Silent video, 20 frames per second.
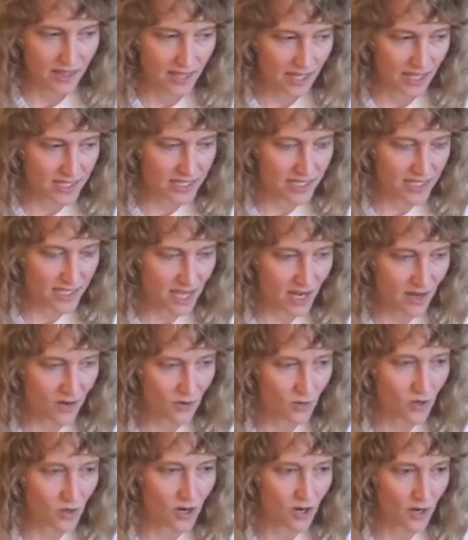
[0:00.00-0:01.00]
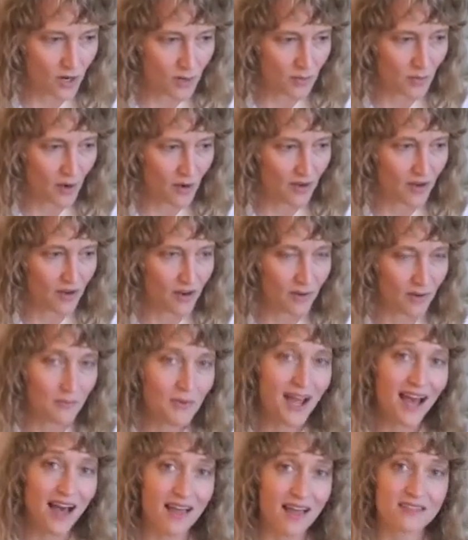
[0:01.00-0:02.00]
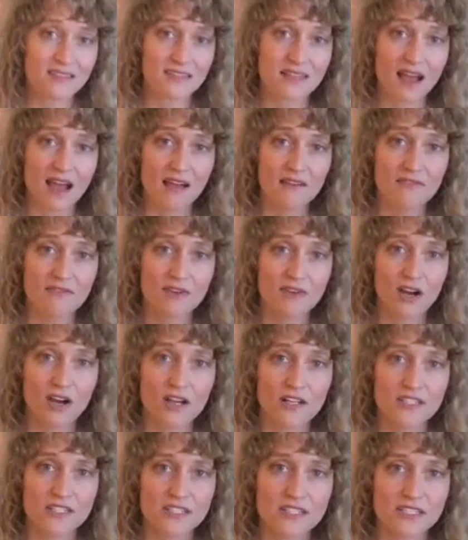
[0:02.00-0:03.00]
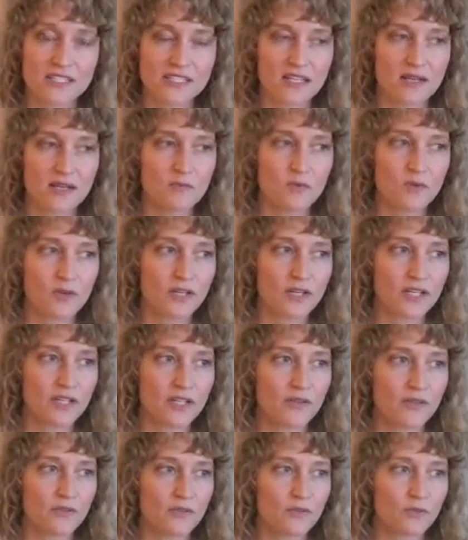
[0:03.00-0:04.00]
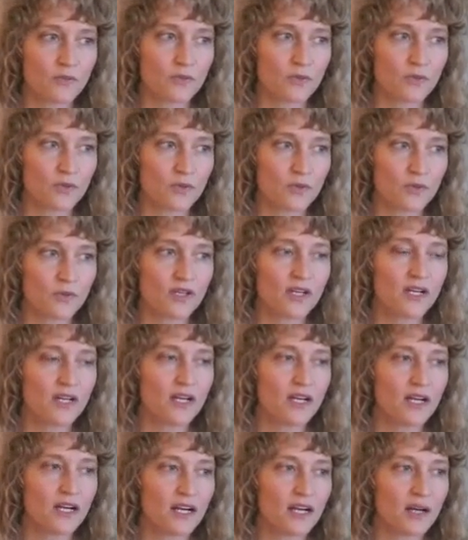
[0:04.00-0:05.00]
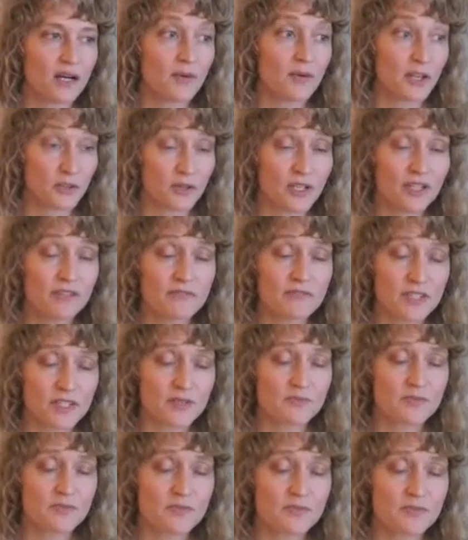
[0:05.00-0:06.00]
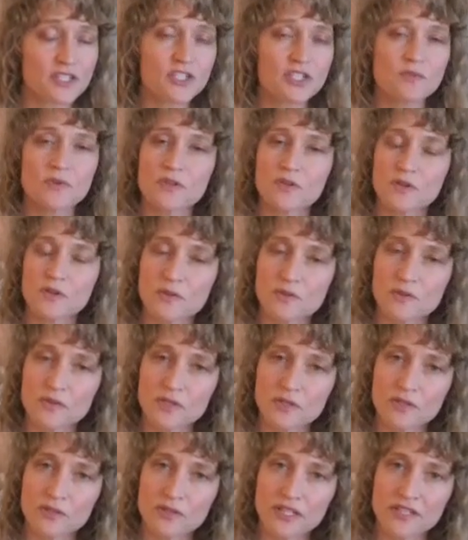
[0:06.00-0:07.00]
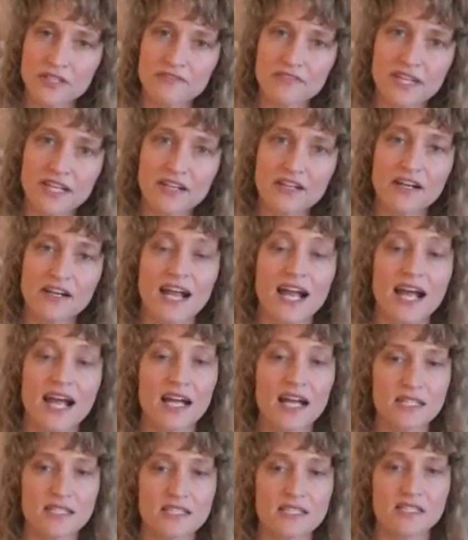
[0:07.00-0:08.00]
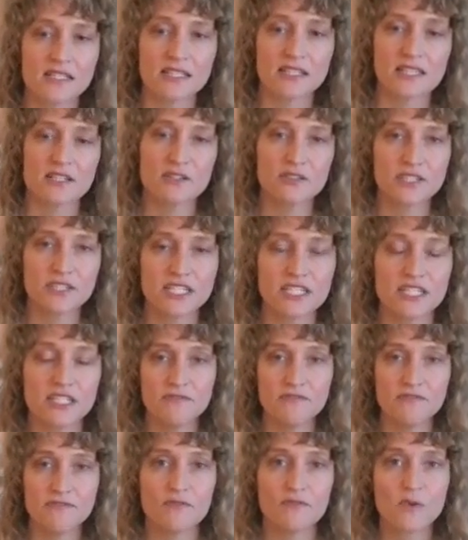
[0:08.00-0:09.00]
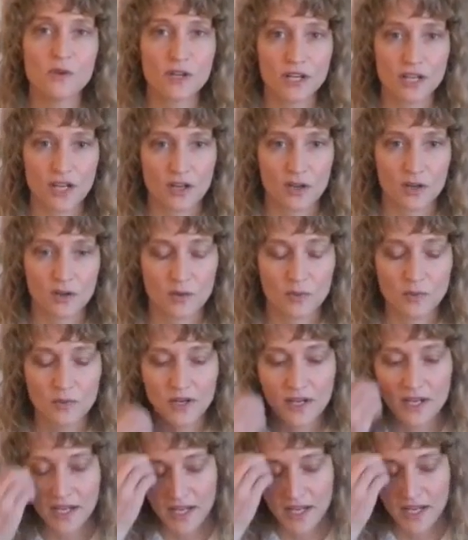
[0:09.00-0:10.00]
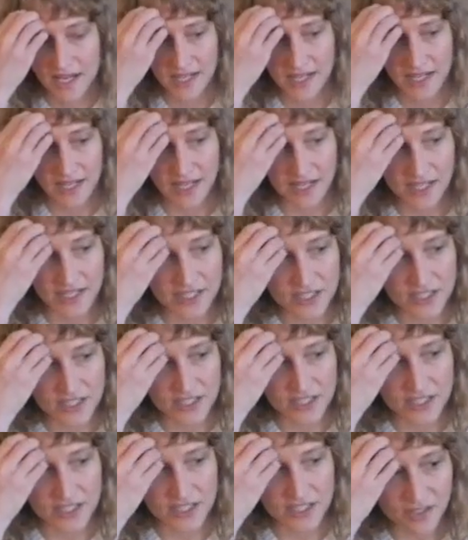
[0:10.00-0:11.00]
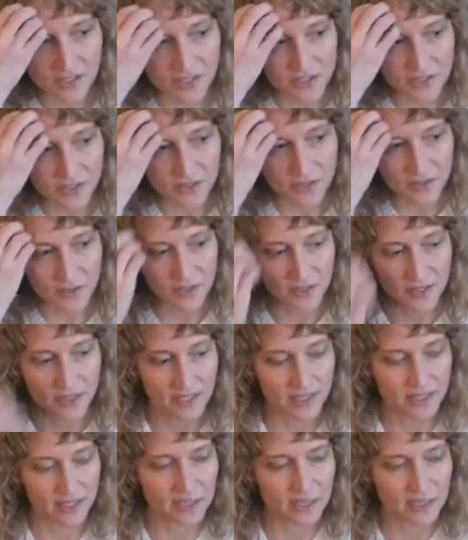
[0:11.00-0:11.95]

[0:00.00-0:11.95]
that's how our paths have crossed, is I'm working through a grant funded position with Oakwood Creative Care as the lead OT for COPE. And I just also,